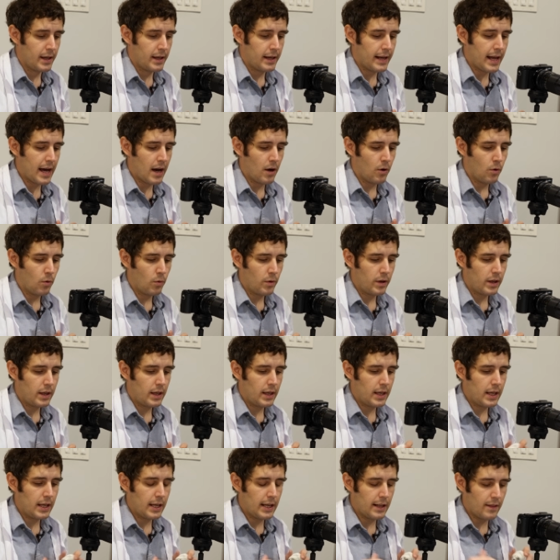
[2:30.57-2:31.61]
Now,
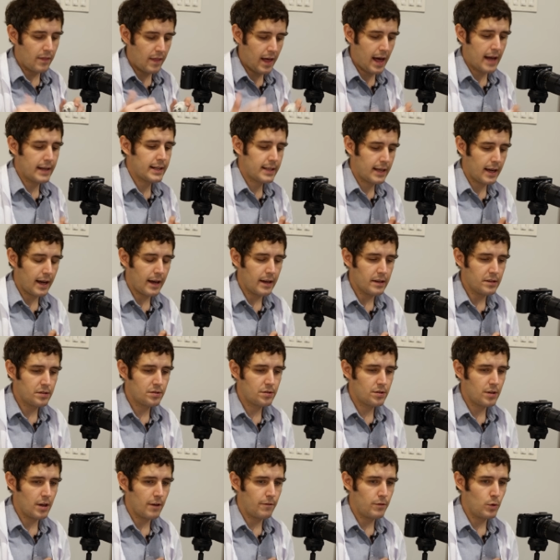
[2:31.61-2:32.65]
in that
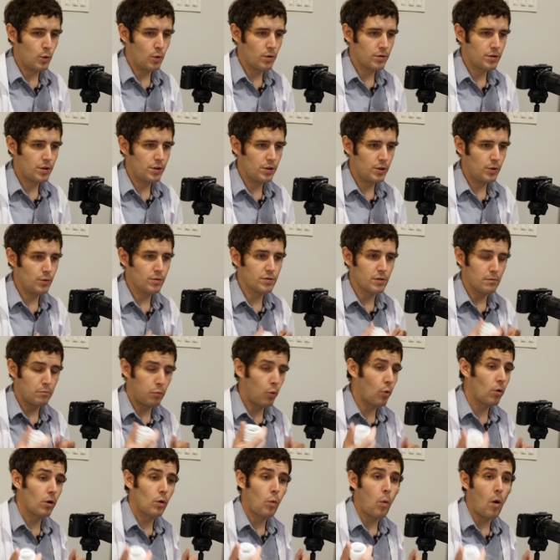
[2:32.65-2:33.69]
case, if you were to use a
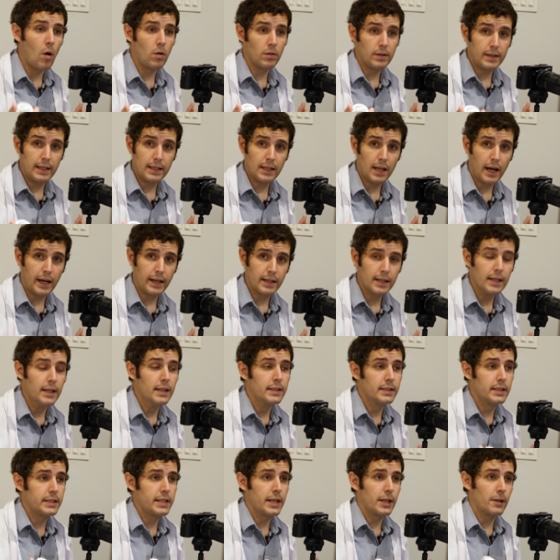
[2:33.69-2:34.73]
poor quality light
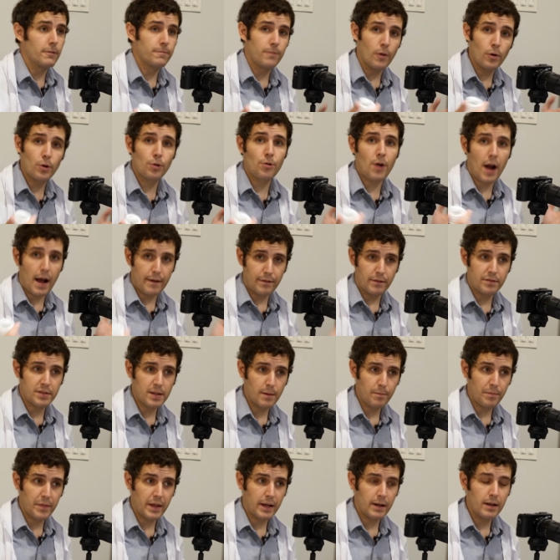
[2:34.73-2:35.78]
to take a photograph of
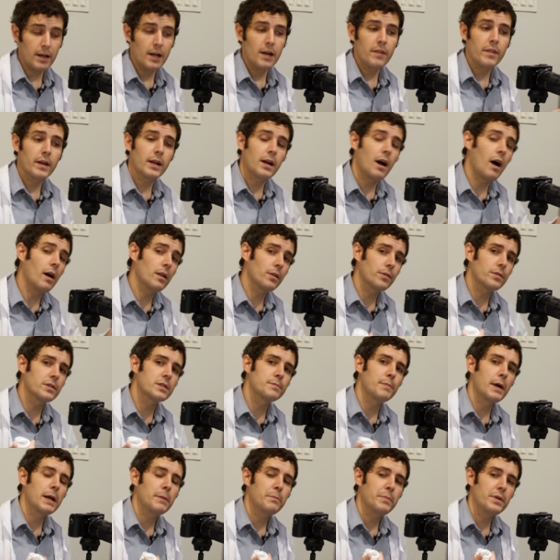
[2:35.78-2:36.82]
something, the colors
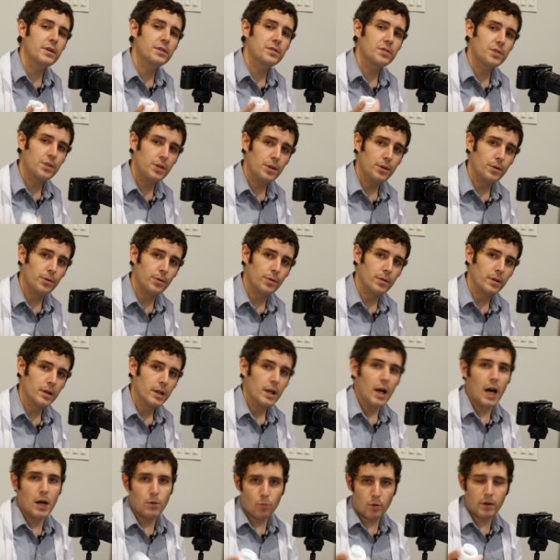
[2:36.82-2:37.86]
might be skewed.
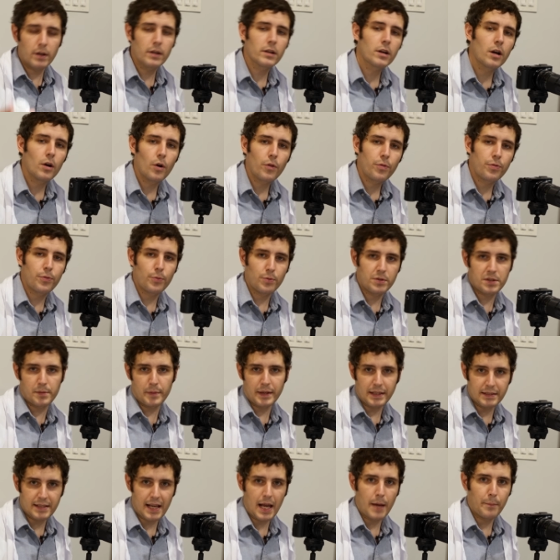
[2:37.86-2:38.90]
And we're going to go through some
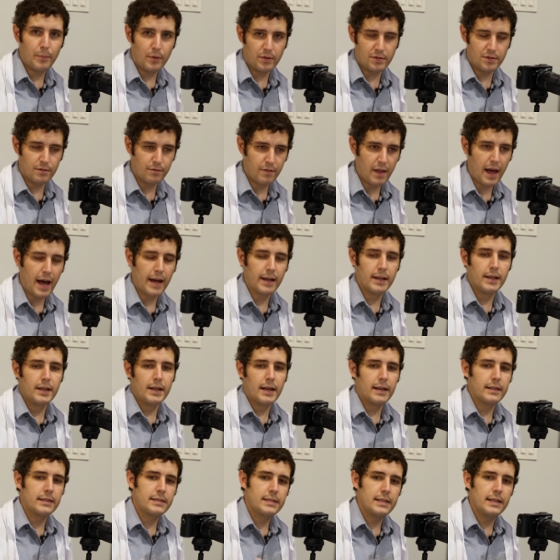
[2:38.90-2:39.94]
examples of that
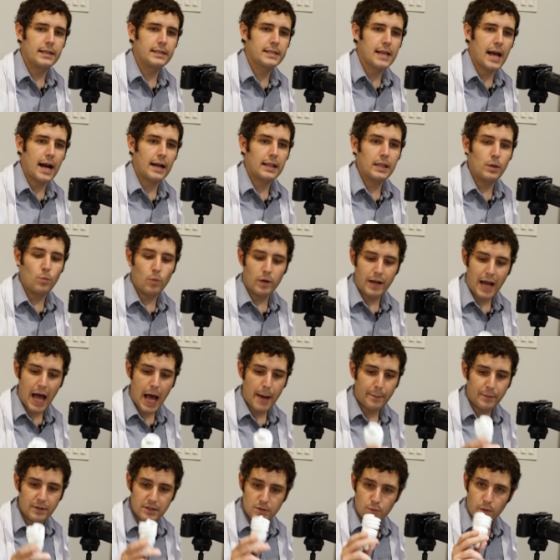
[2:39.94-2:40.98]
and see exactly what
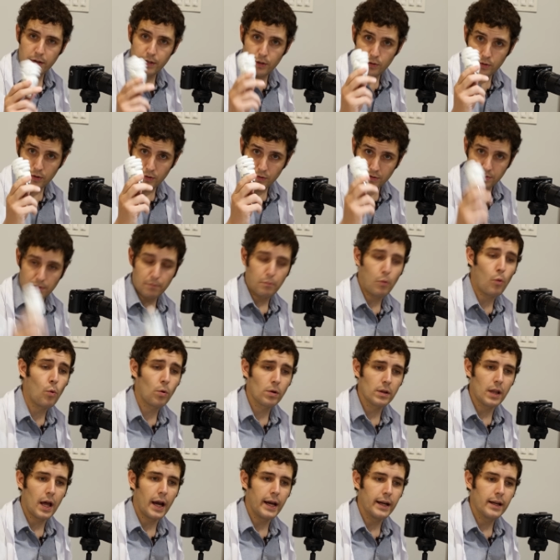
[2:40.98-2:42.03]
happens when you use a
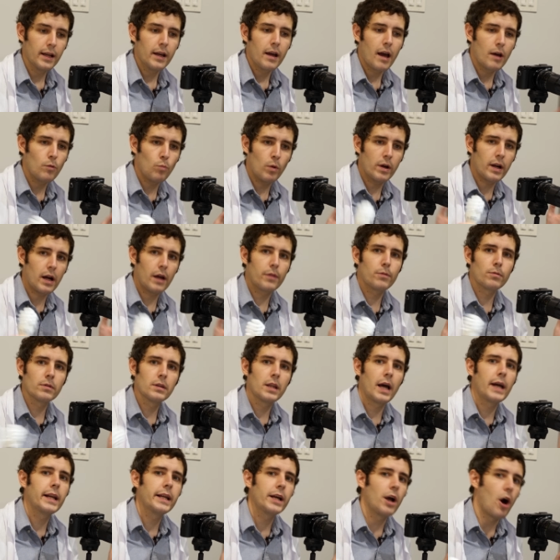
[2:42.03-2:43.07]
poor light and what other
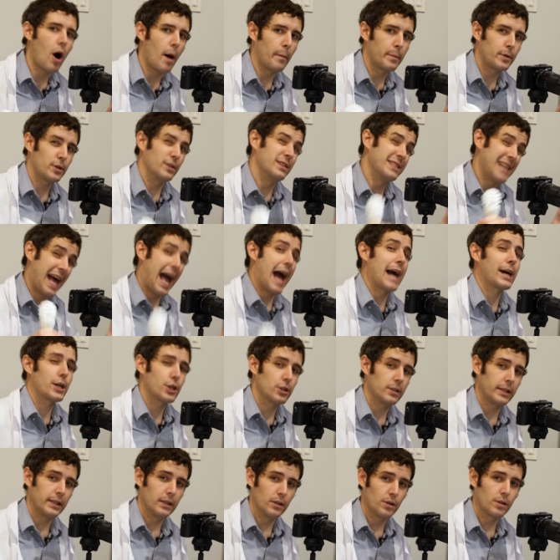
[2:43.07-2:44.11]
lighting options
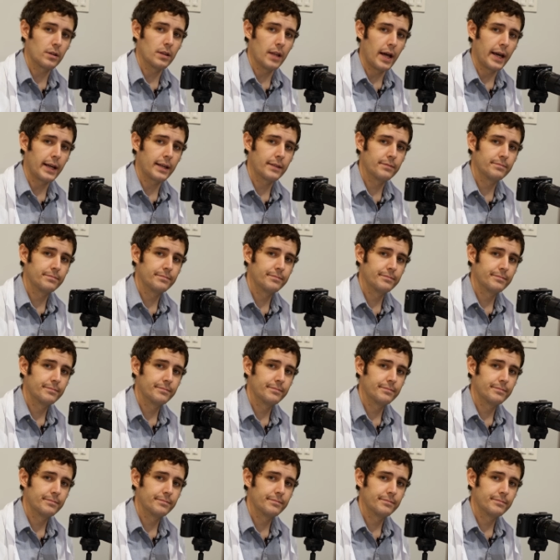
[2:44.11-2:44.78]
actually look like.